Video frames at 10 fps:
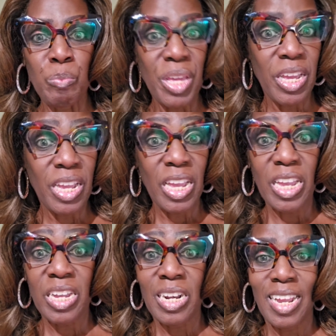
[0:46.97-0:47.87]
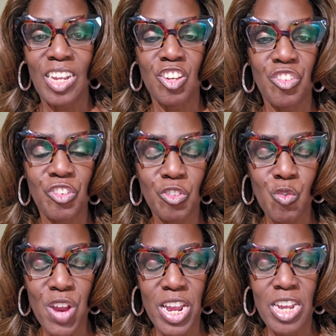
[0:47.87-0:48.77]
being in
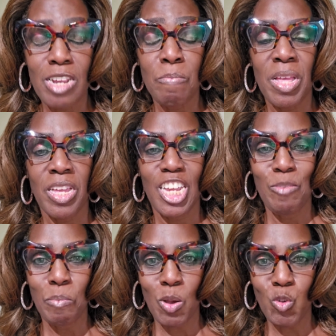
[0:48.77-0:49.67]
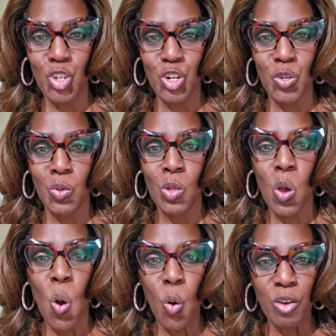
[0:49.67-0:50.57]
extreme emotional
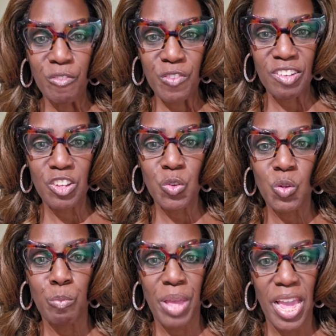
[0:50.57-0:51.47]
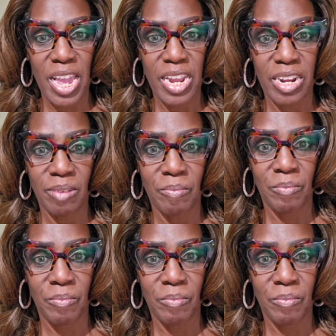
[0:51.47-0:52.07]
or physical pain,